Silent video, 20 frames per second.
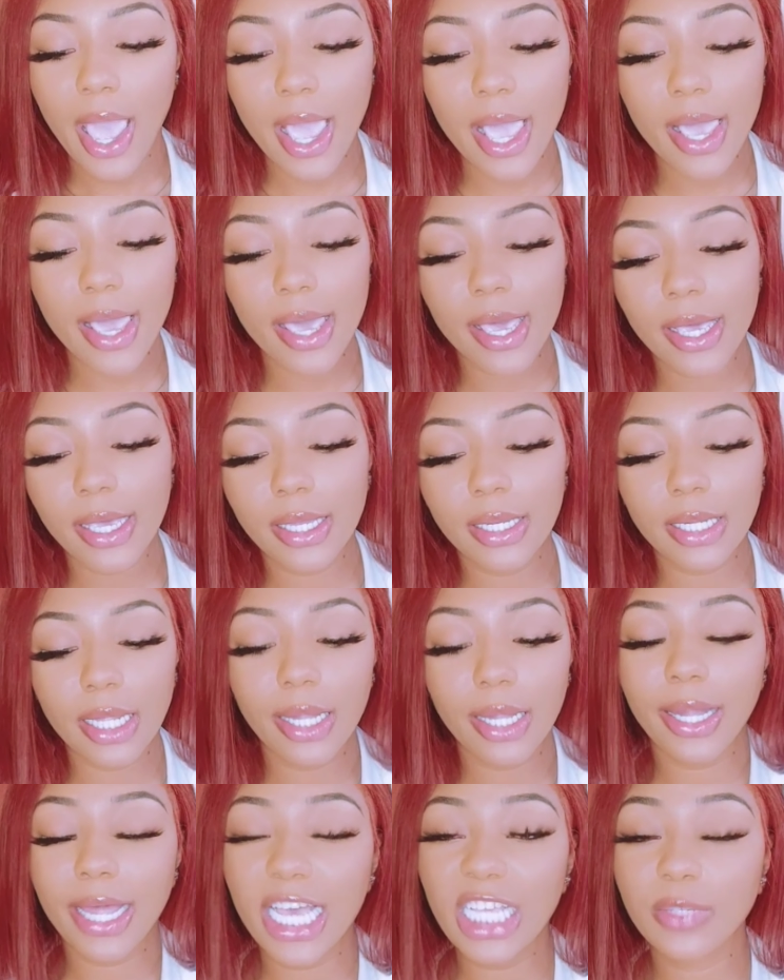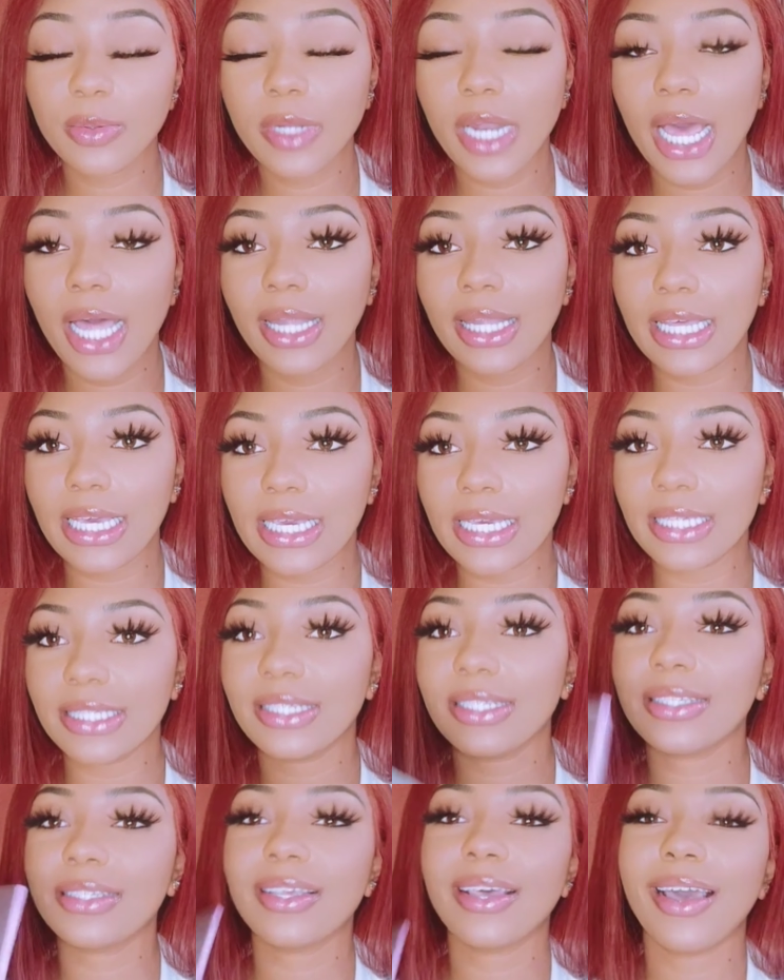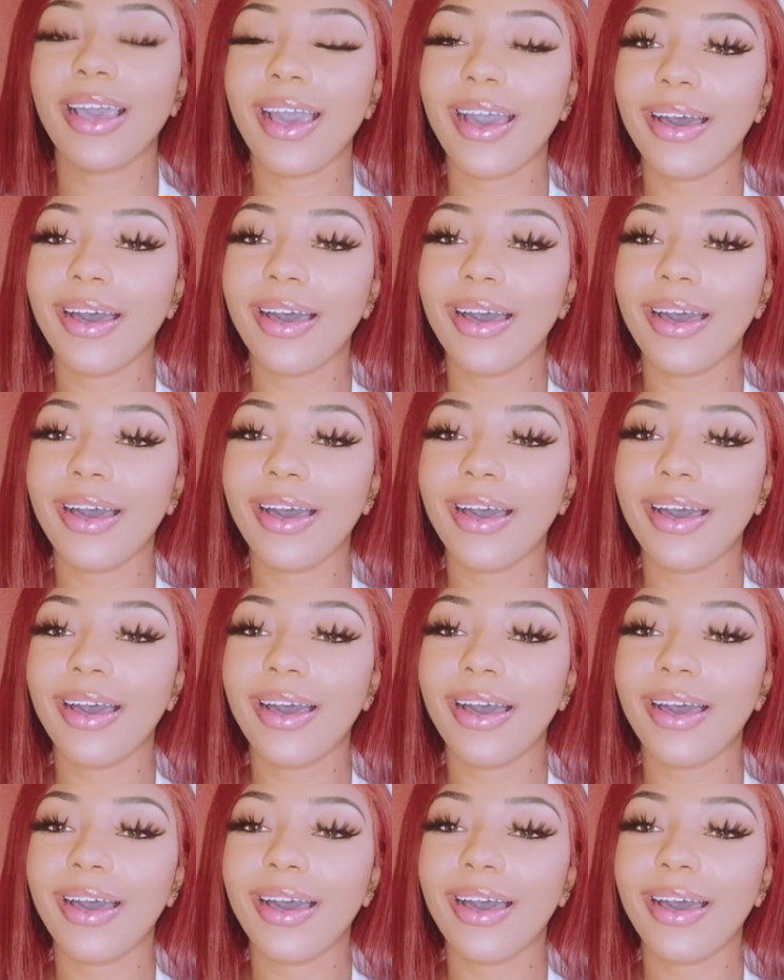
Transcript: And last but not least,